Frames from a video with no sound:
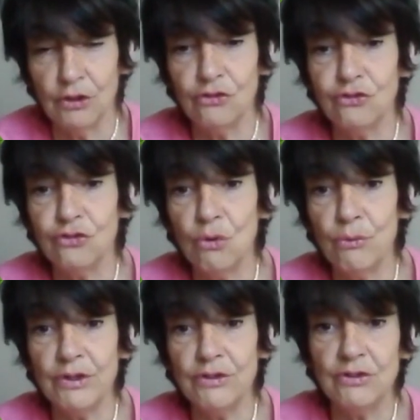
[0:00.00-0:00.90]
The
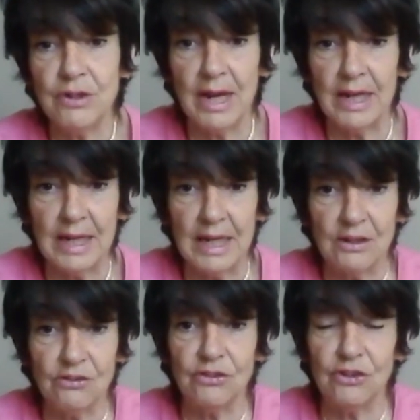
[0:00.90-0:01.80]
story today
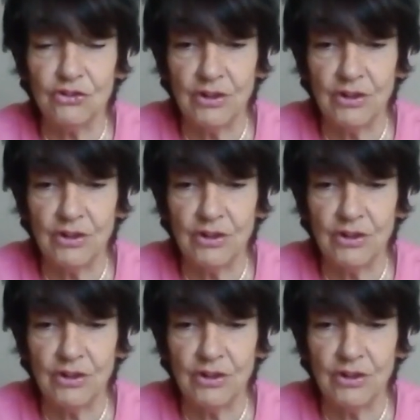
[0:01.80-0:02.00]
is The